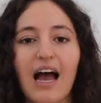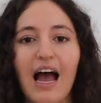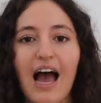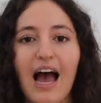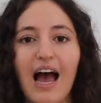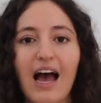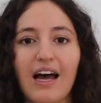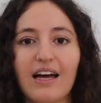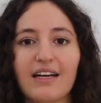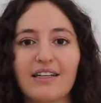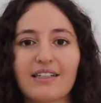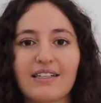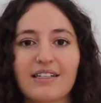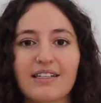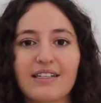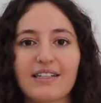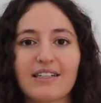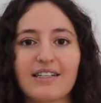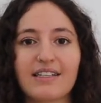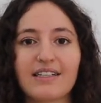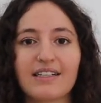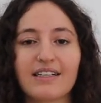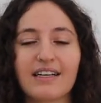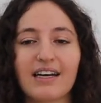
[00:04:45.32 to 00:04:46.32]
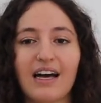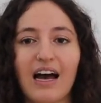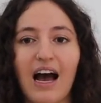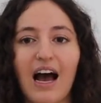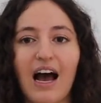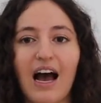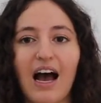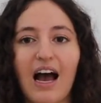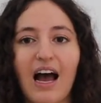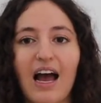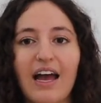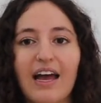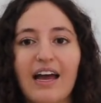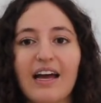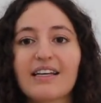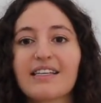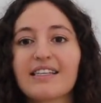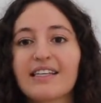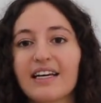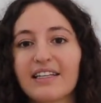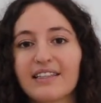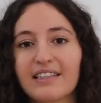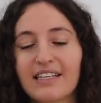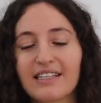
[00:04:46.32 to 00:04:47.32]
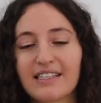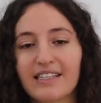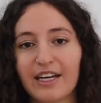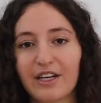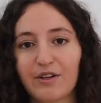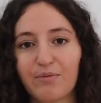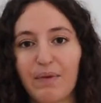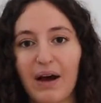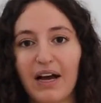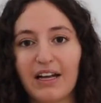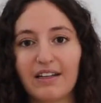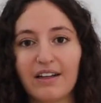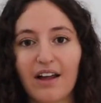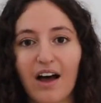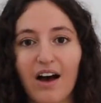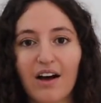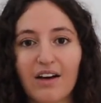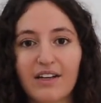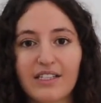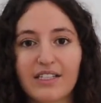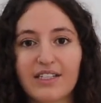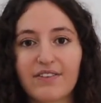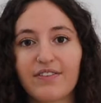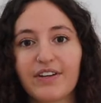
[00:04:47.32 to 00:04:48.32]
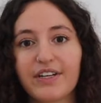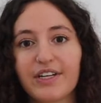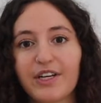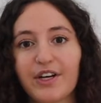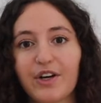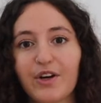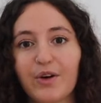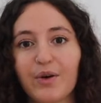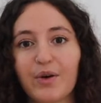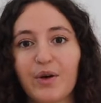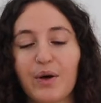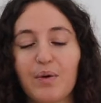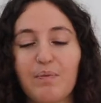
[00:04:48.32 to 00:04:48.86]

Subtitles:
And I said this in my last video